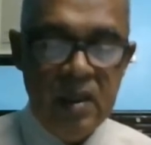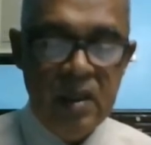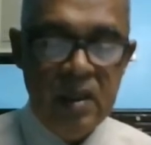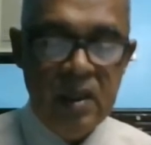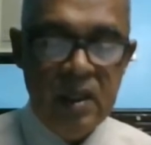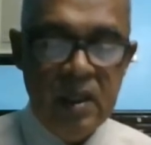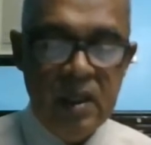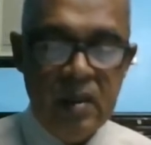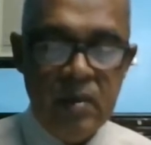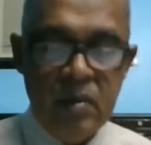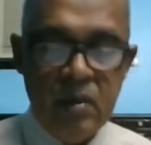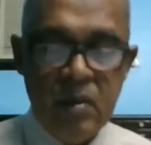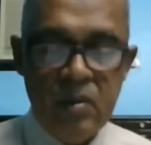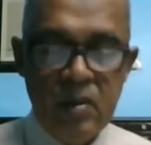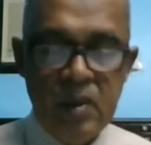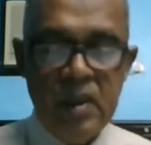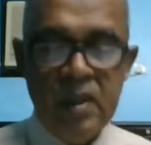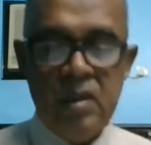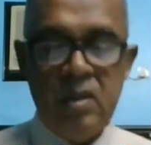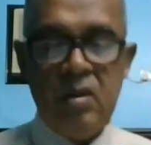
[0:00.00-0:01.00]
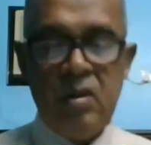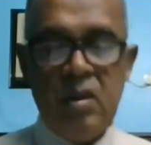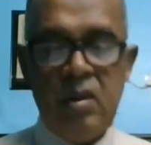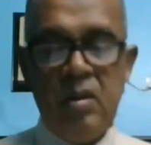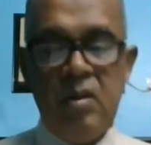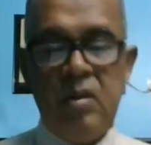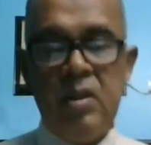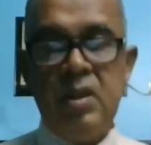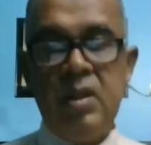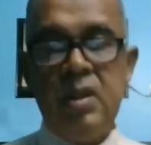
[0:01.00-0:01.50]
then appropriate
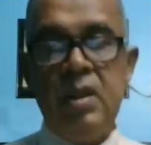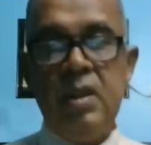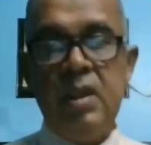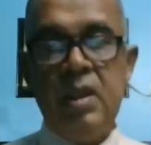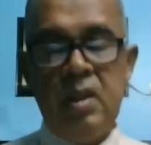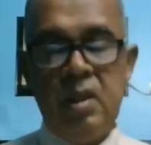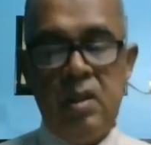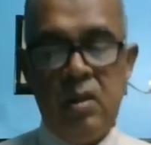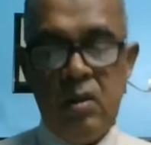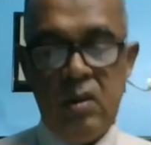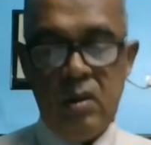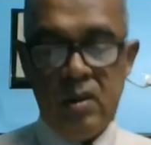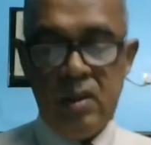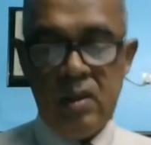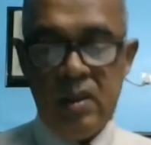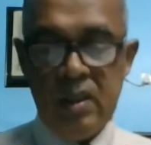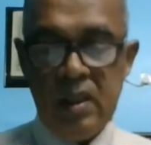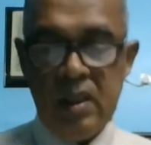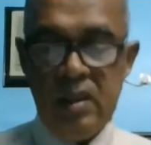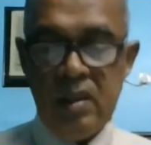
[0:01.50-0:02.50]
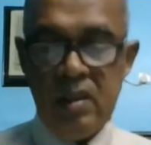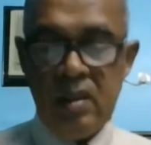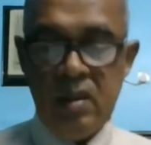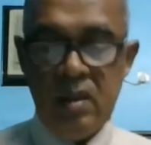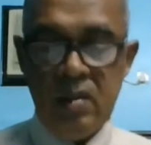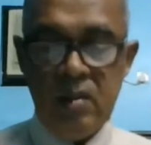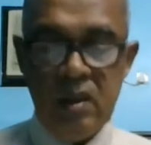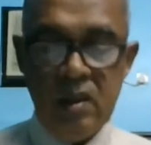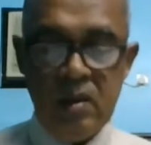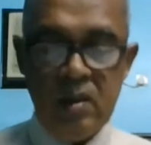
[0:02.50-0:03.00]
solution and dosage
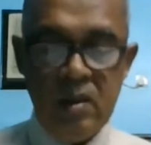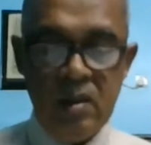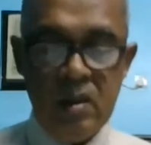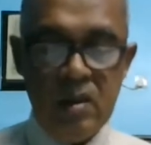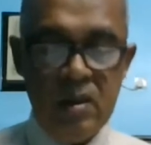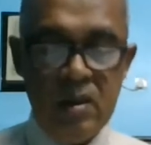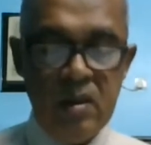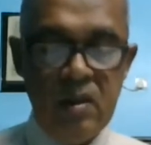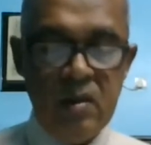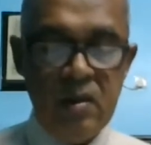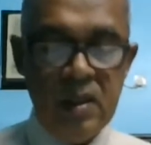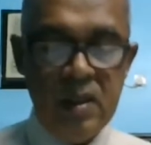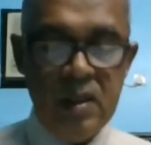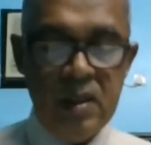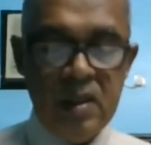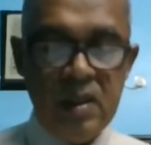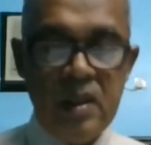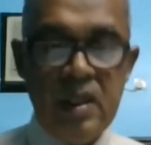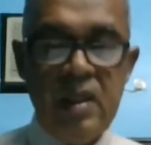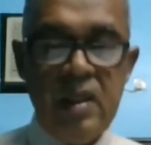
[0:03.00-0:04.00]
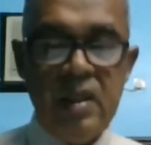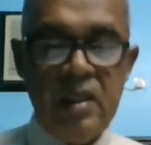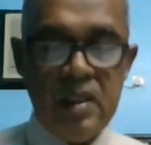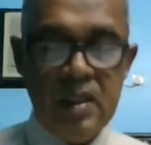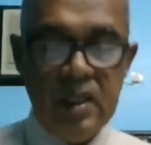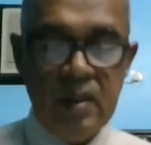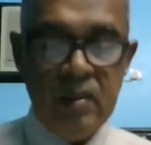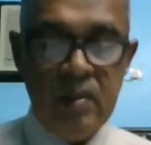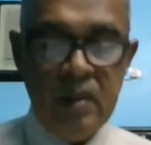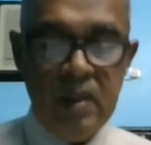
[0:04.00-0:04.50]
of the constituents, and
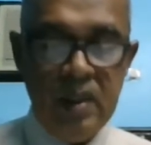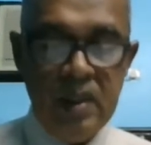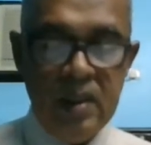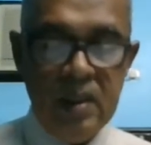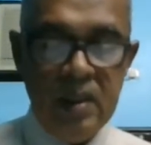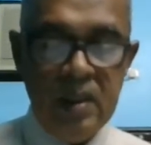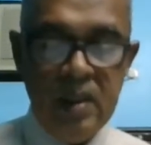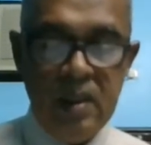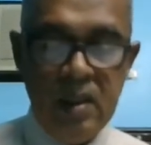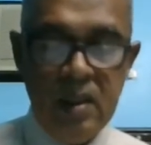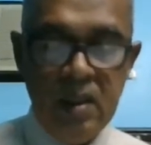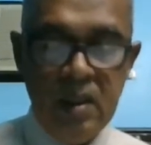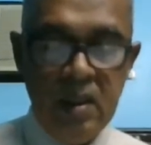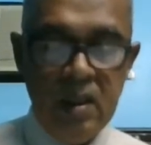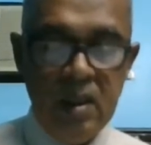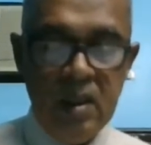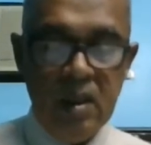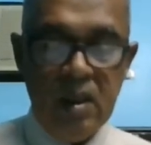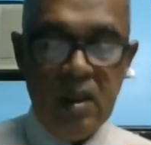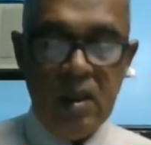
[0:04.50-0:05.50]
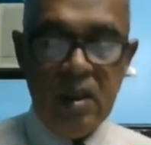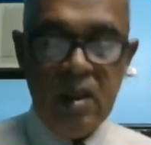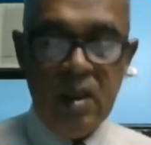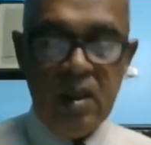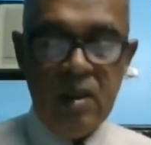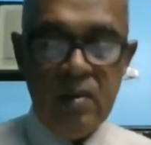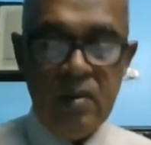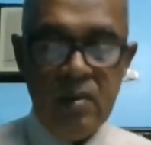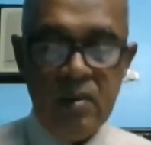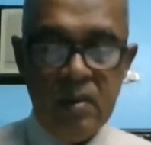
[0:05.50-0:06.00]
stability
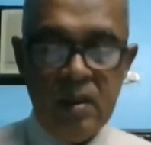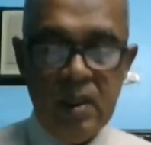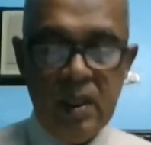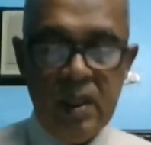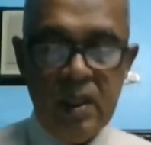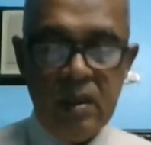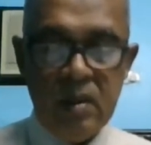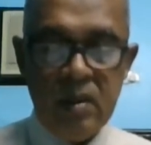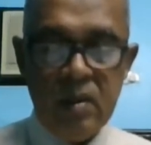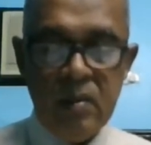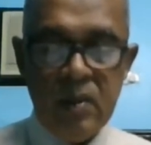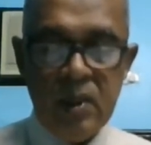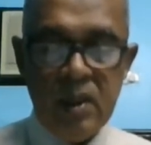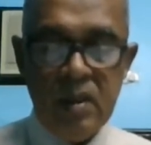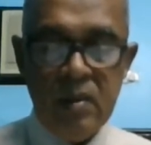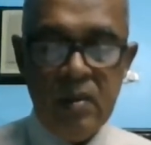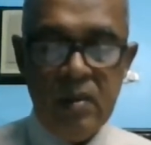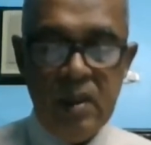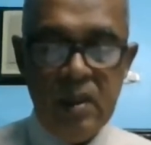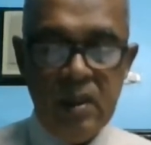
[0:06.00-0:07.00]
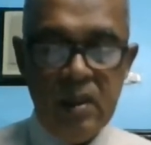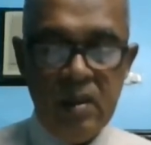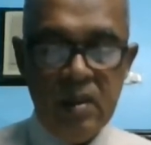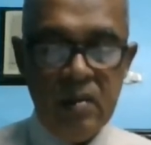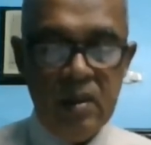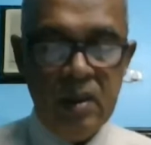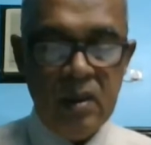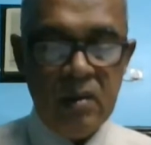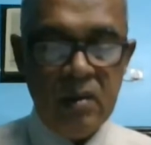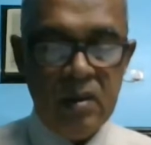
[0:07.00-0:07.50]
of and compatibility
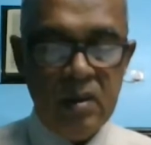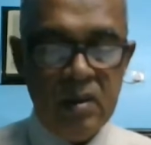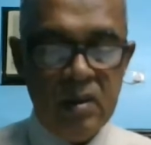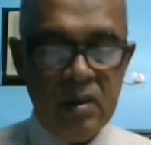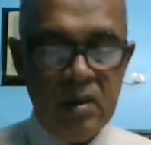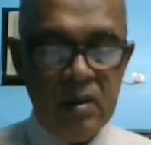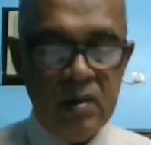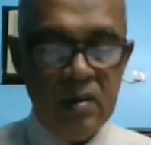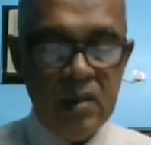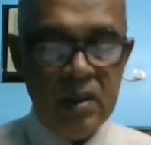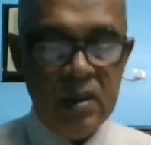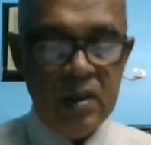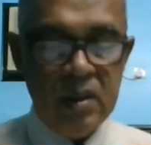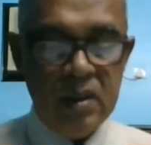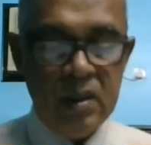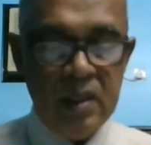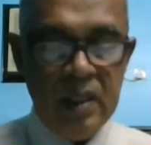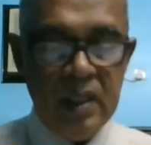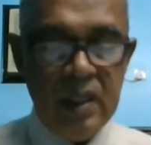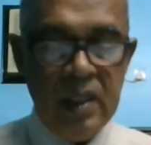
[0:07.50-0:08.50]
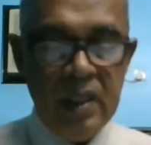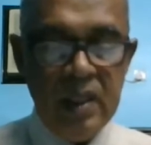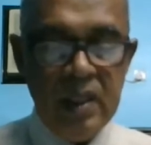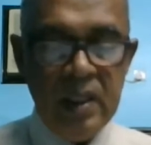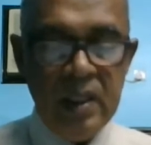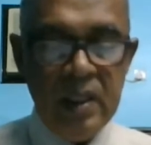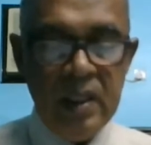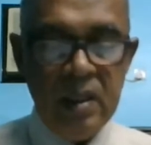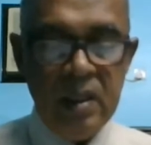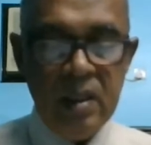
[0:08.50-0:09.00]
of the constituents.
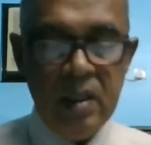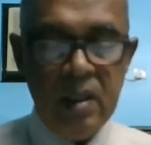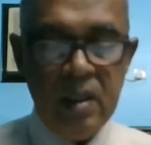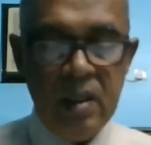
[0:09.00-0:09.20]
Any